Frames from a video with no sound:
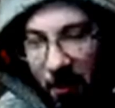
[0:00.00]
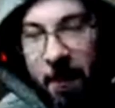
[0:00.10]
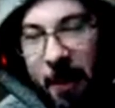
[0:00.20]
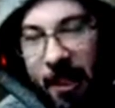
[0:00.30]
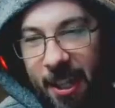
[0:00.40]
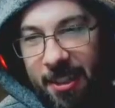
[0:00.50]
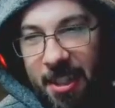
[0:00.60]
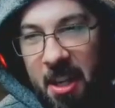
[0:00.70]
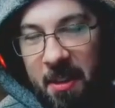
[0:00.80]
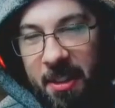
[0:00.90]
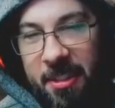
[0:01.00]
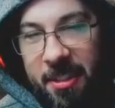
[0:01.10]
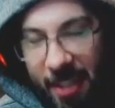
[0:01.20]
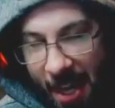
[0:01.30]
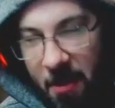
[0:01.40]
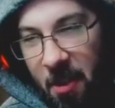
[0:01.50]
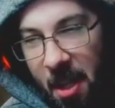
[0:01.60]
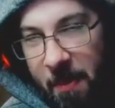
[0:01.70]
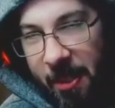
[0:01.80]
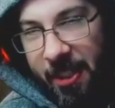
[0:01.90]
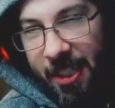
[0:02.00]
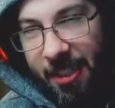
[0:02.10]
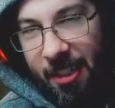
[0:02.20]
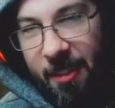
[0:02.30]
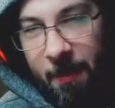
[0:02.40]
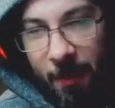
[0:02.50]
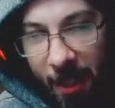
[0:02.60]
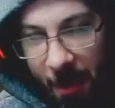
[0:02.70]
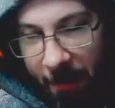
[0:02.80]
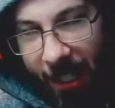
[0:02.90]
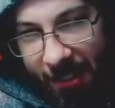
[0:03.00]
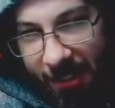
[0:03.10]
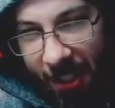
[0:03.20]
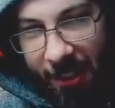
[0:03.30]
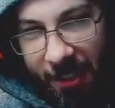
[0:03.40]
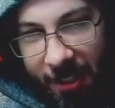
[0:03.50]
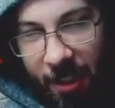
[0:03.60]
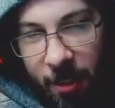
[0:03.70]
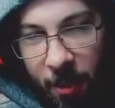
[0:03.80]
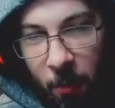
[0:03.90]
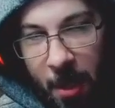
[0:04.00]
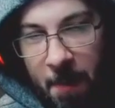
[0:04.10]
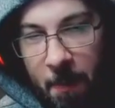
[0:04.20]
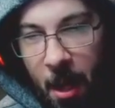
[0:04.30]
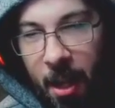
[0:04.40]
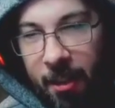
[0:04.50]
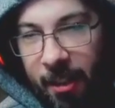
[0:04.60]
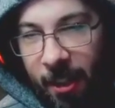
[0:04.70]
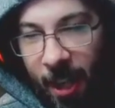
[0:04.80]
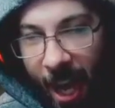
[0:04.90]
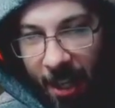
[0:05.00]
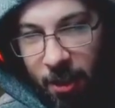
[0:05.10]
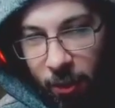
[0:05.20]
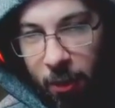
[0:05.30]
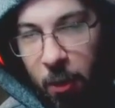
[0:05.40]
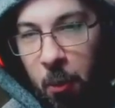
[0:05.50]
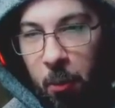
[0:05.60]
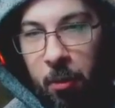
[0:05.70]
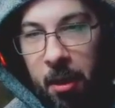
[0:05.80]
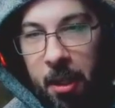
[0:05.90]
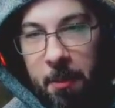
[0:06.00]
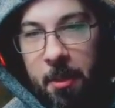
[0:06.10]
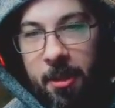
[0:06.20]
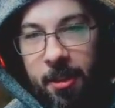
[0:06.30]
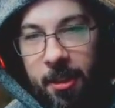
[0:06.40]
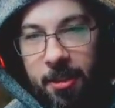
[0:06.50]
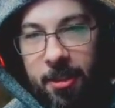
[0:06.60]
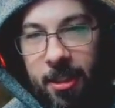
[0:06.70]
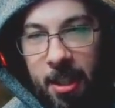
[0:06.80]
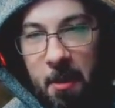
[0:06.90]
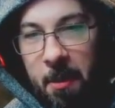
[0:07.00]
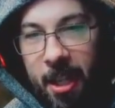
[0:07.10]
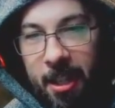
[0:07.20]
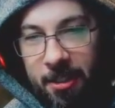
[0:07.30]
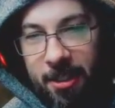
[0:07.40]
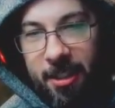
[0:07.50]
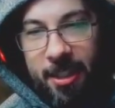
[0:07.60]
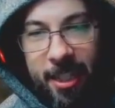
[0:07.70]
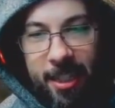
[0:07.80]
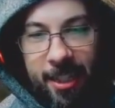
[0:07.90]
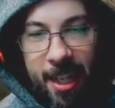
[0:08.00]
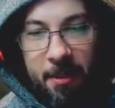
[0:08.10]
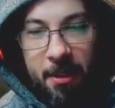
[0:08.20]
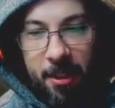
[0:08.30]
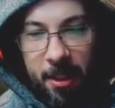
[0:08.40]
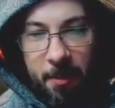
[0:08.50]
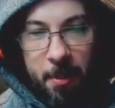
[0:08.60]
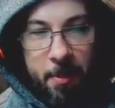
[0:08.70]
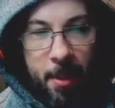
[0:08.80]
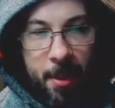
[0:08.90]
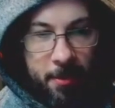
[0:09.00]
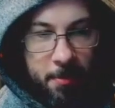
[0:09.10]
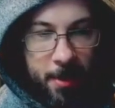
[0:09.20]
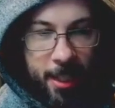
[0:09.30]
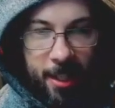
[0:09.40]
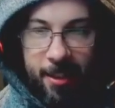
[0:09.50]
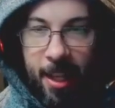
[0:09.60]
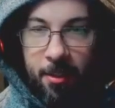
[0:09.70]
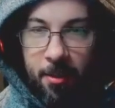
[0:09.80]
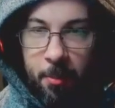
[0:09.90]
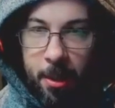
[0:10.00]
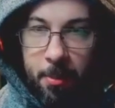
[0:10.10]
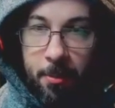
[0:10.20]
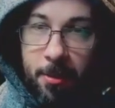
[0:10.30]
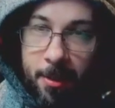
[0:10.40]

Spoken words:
big guys know us. They're all our buddies. No one else does. So we're part of the extra cool club, because no one else is in our club apart from nearly 1,000 people.